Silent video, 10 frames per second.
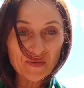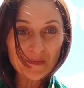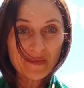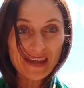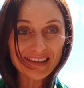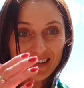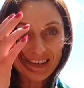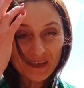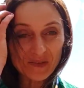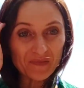make
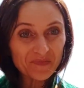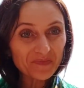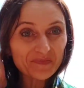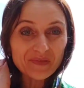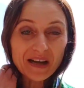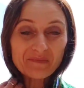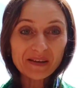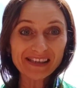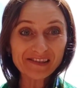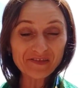a
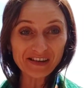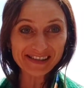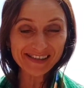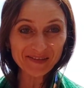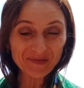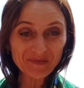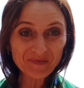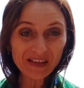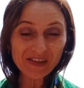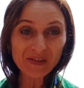big difference.
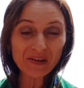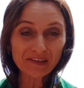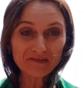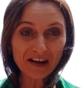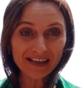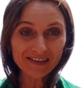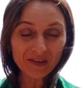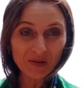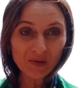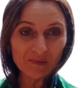So you can find
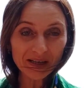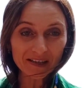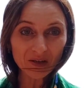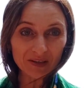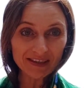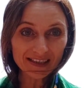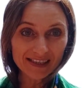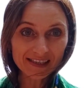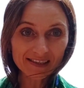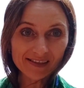all my contact
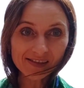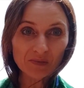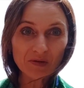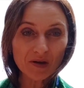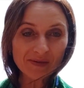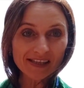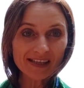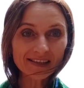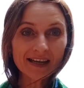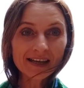details on my
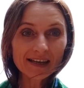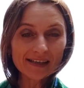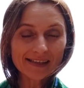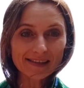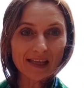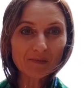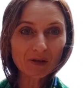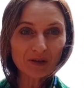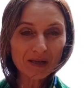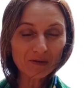website. It's
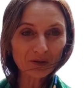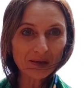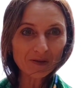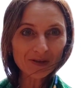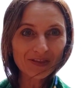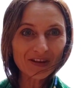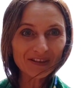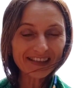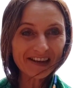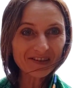
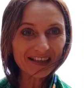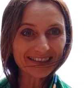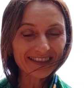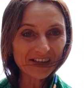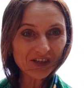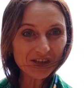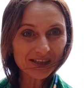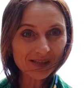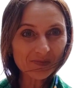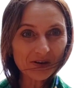
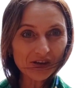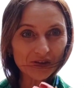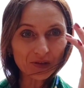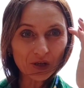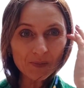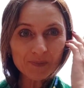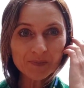www.erica-inspiration.com,